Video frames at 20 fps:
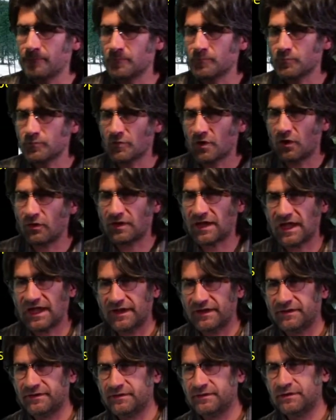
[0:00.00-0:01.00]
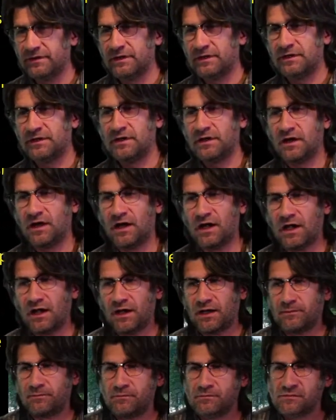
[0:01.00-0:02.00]
Okay.
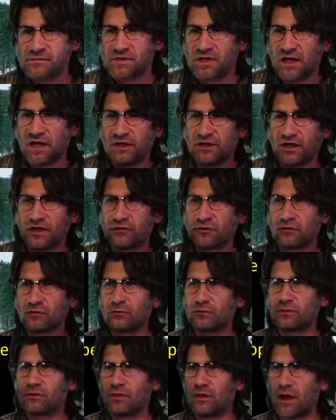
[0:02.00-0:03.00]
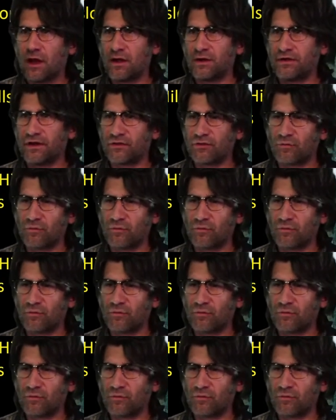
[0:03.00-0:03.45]
Another